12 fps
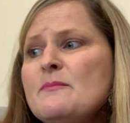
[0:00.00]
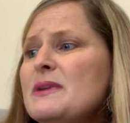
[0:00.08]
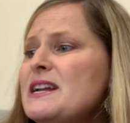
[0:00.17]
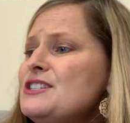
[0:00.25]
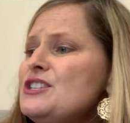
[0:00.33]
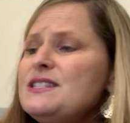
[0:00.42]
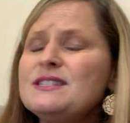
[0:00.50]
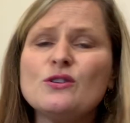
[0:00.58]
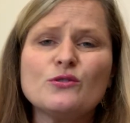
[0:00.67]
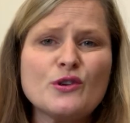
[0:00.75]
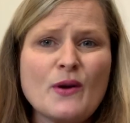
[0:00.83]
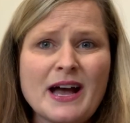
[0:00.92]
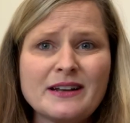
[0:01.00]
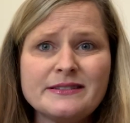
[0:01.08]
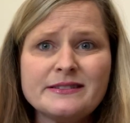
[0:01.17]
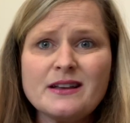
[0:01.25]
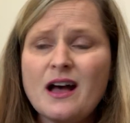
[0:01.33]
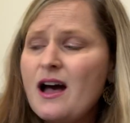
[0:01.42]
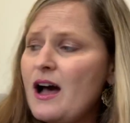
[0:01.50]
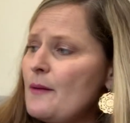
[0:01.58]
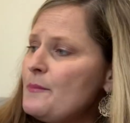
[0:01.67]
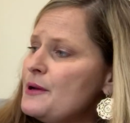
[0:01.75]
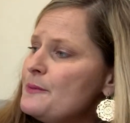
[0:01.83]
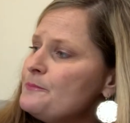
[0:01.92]
but I just don't know how to
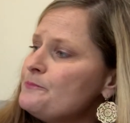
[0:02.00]
stop.